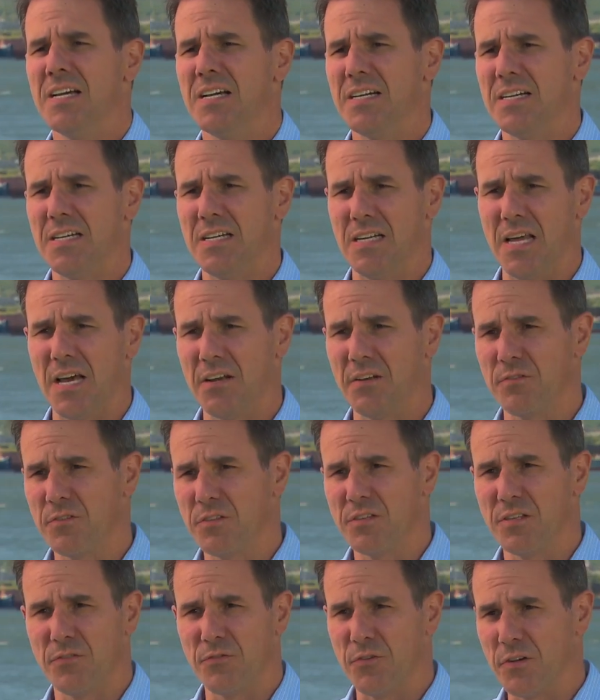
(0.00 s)
uh, a lot of the
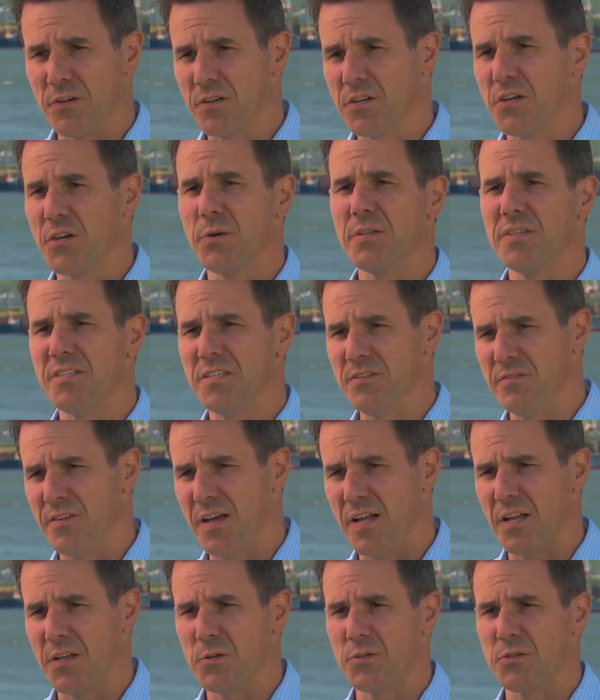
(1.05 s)
different currency
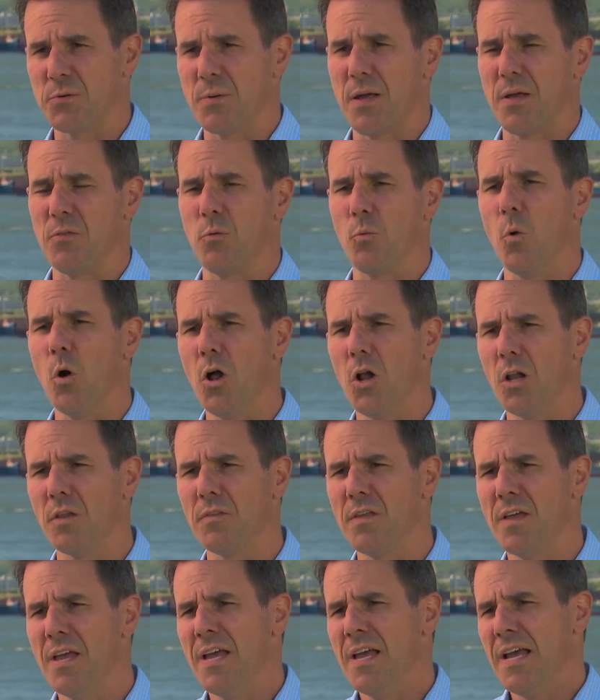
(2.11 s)
values around the world.